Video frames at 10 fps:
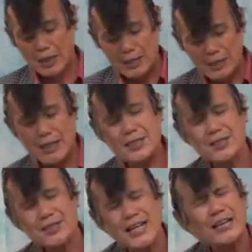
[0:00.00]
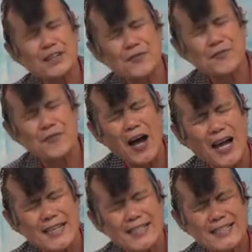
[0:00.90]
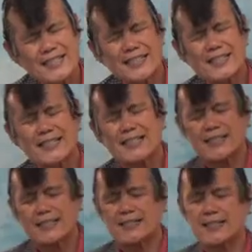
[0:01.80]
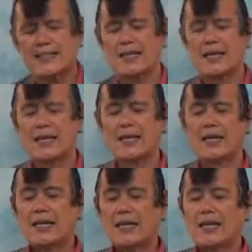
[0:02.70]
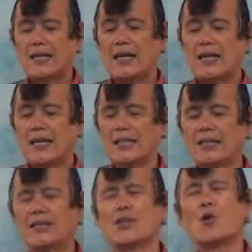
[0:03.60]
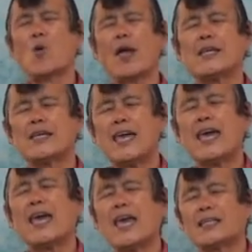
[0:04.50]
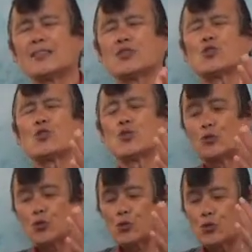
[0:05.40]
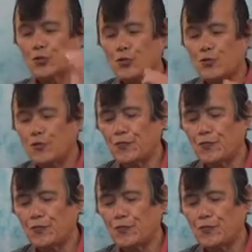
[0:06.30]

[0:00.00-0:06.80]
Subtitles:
his sacrifice in the way he had to do